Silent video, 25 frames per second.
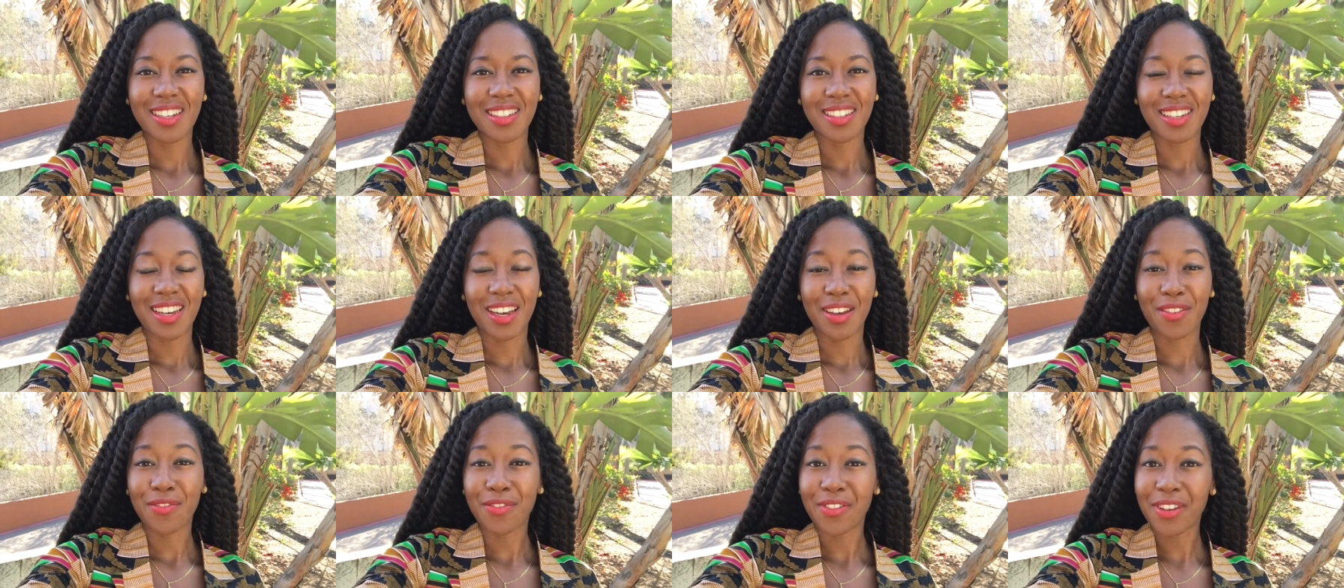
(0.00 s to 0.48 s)

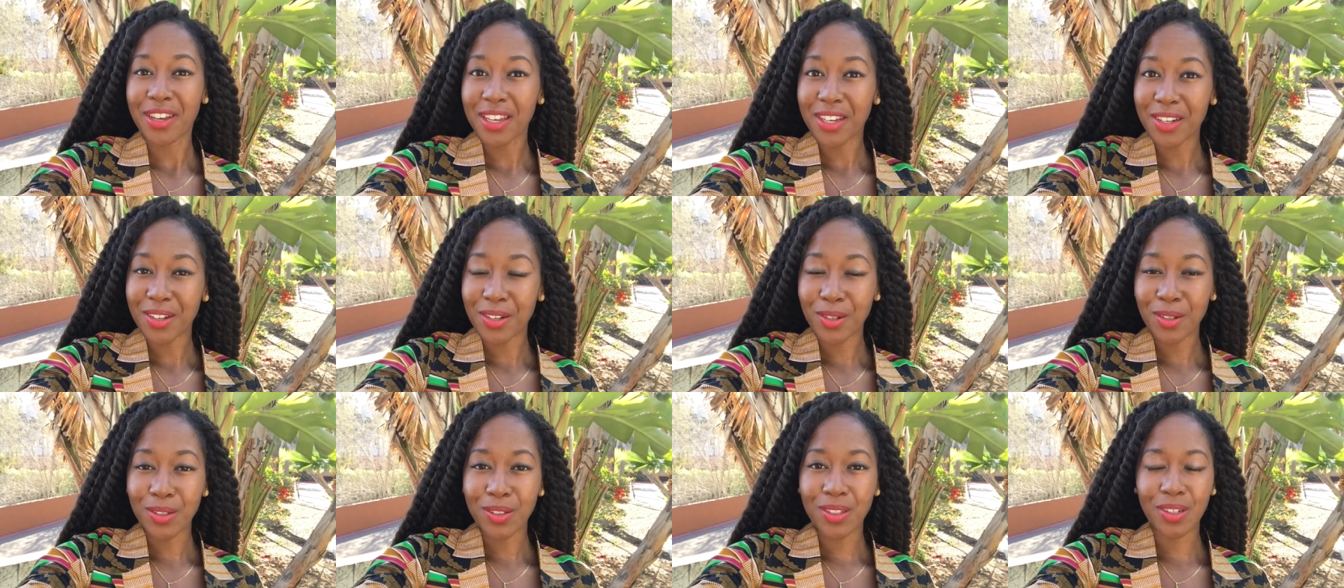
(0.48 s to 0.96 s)
they
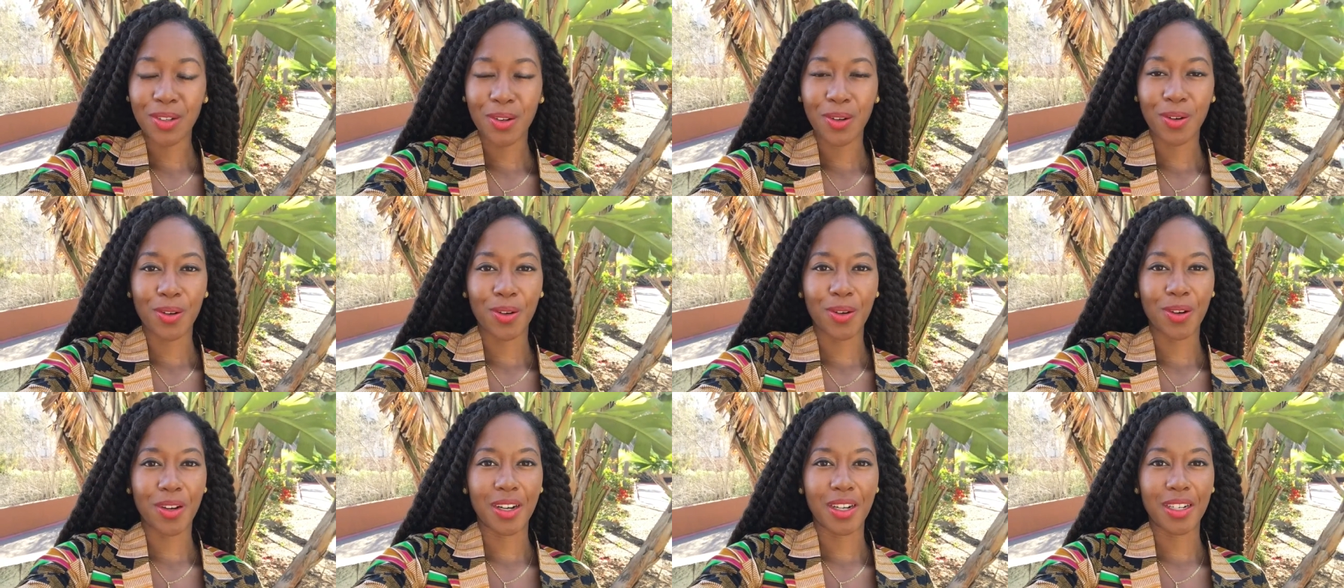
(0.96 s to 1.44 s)
failed
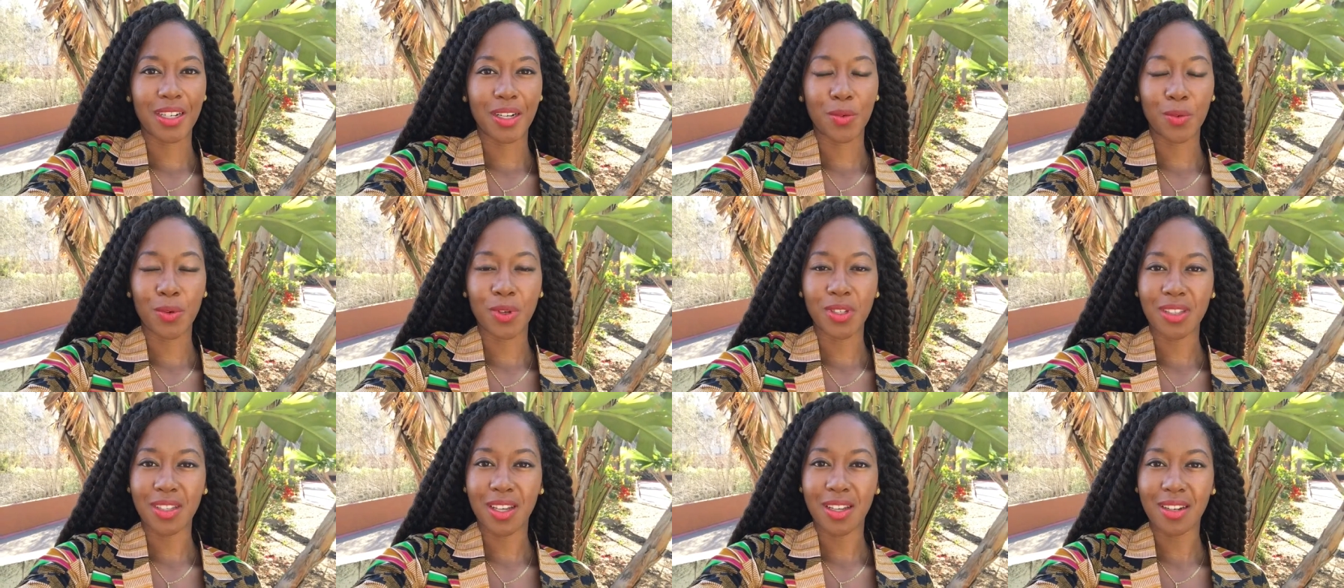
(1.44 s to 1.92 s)
or there
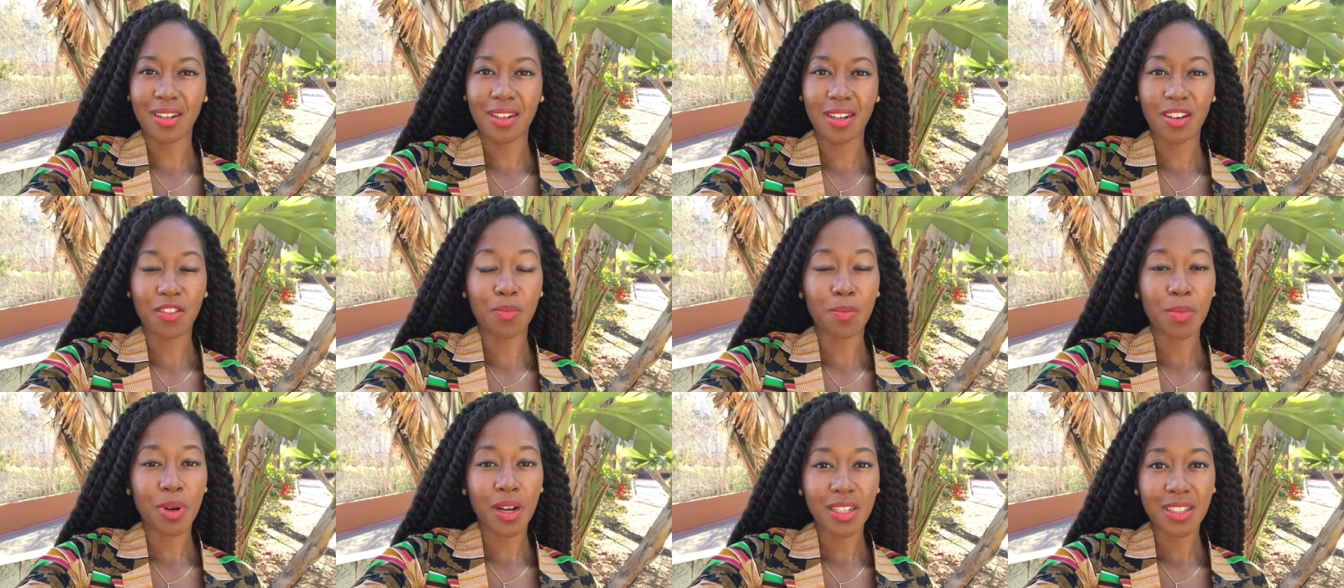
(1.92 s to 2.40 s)
was not
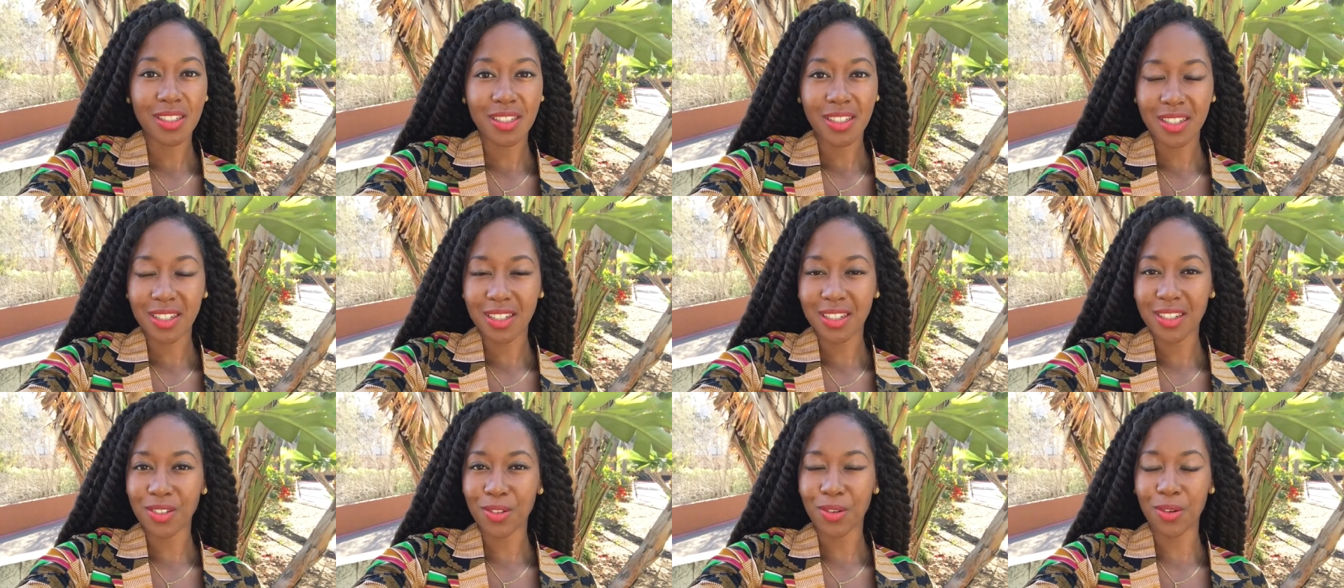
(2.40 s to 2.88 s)
enough
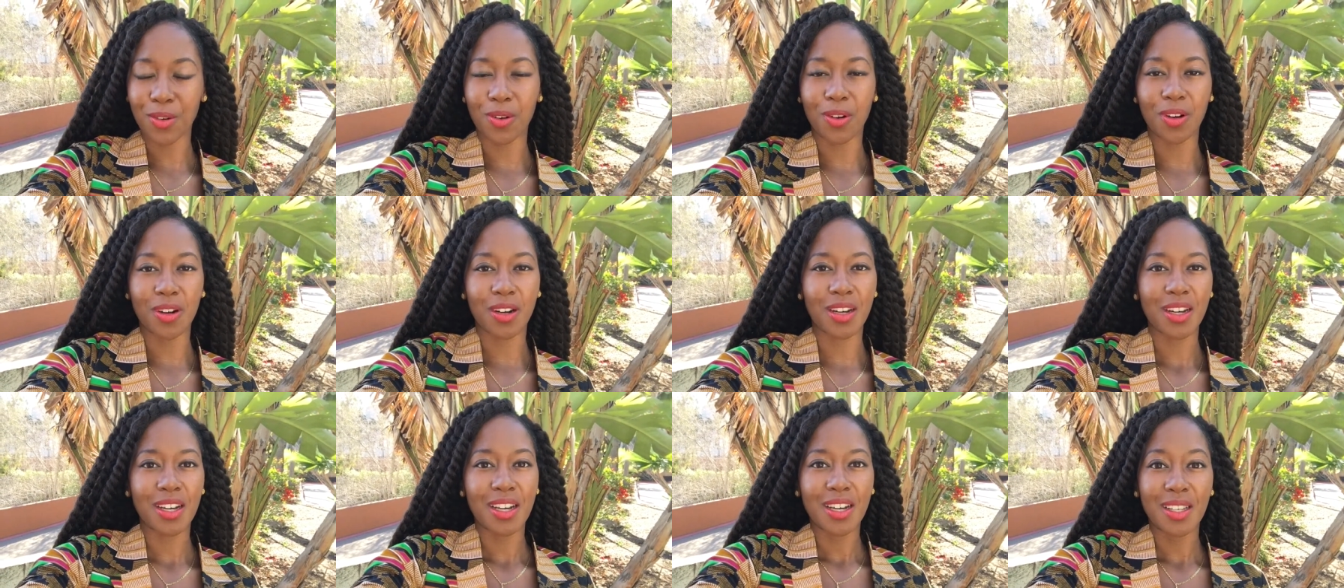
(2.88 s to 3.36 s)
budget
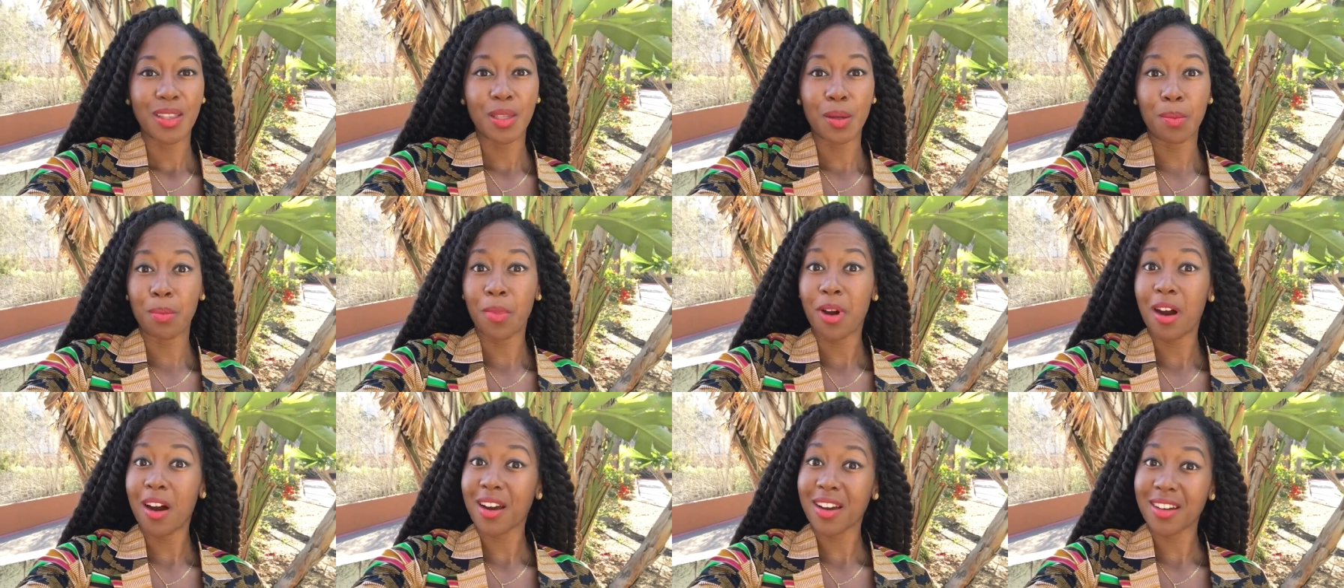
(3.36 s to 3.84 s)
or the
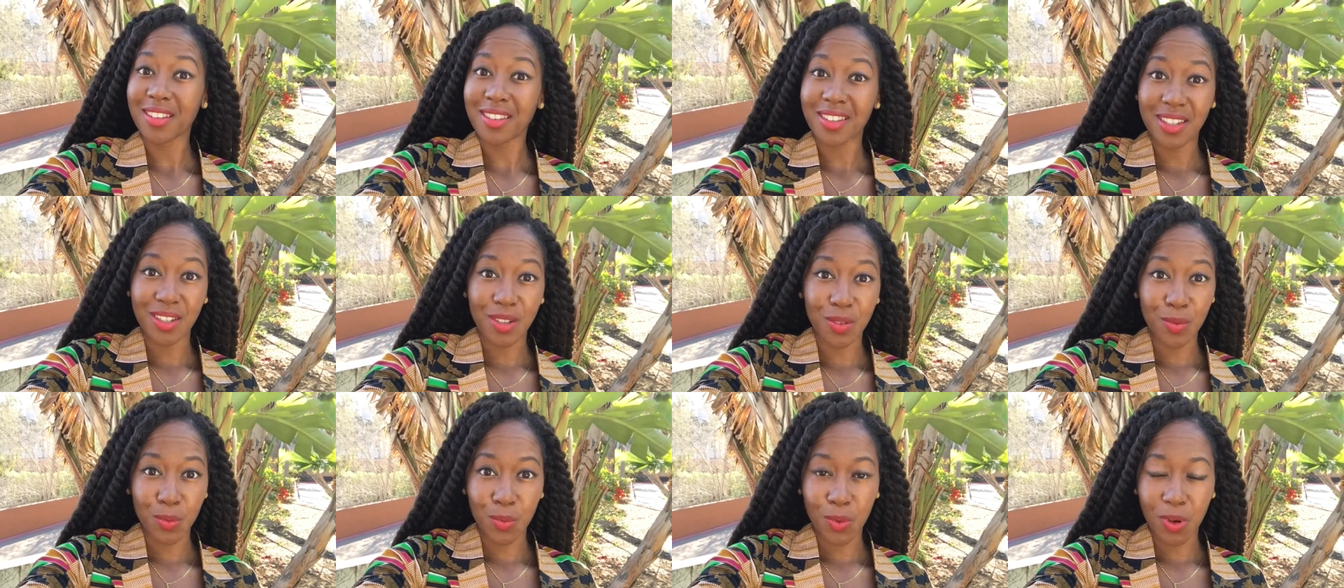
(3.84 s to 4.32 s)
market
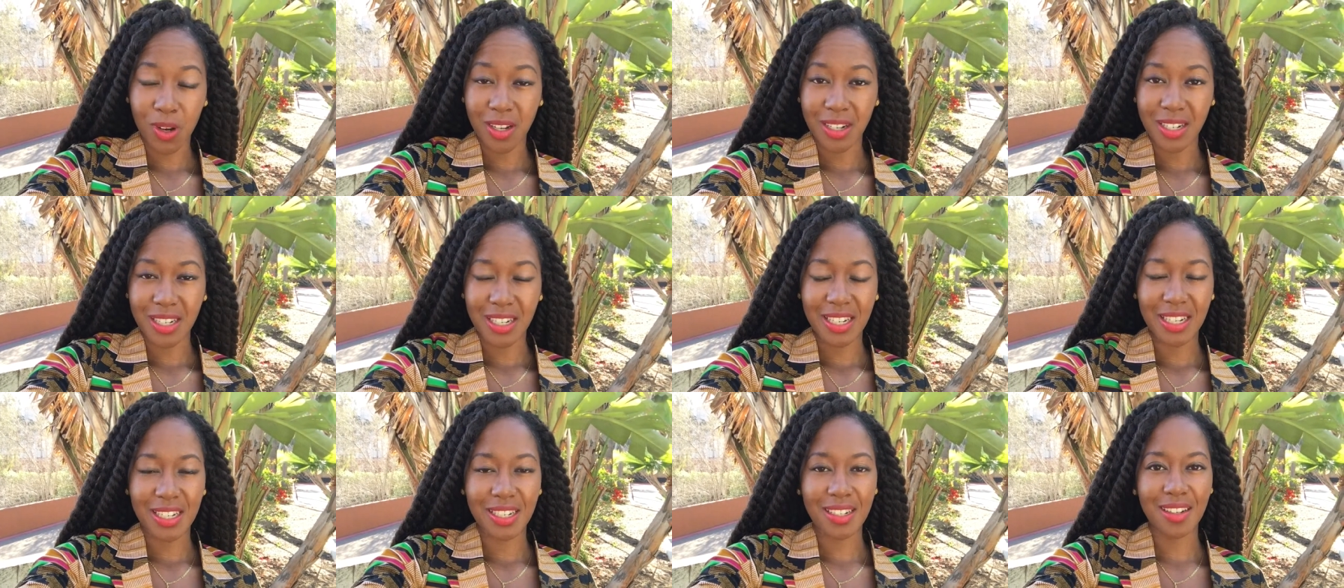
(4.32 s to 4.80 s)
didn't
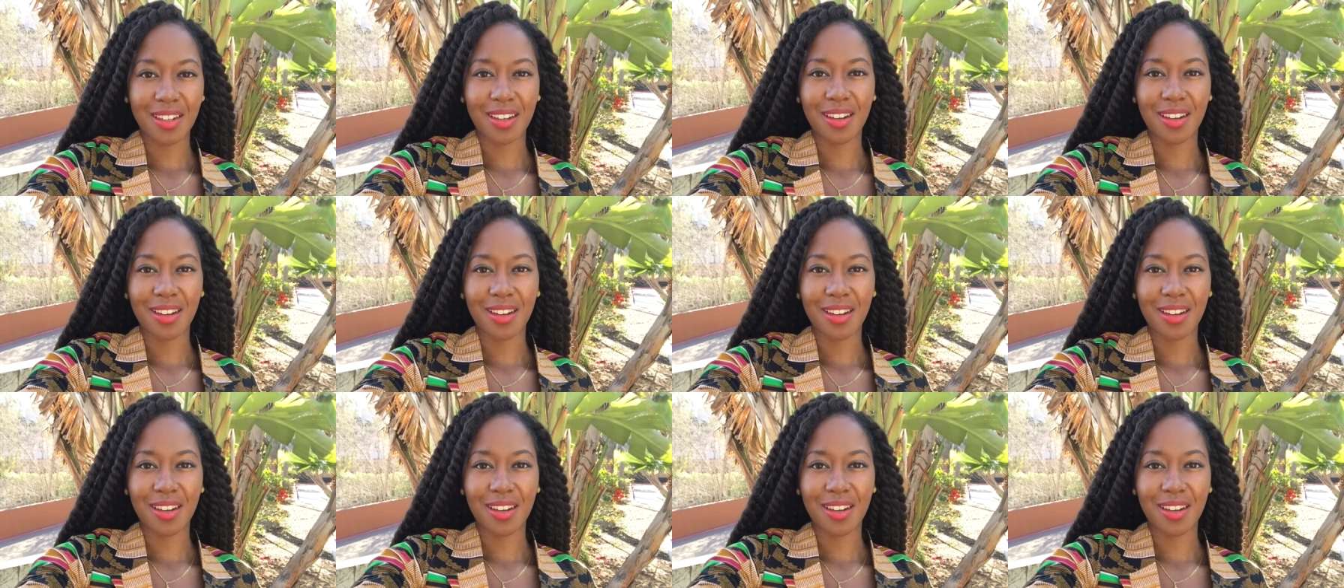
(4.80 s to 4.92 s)
want it.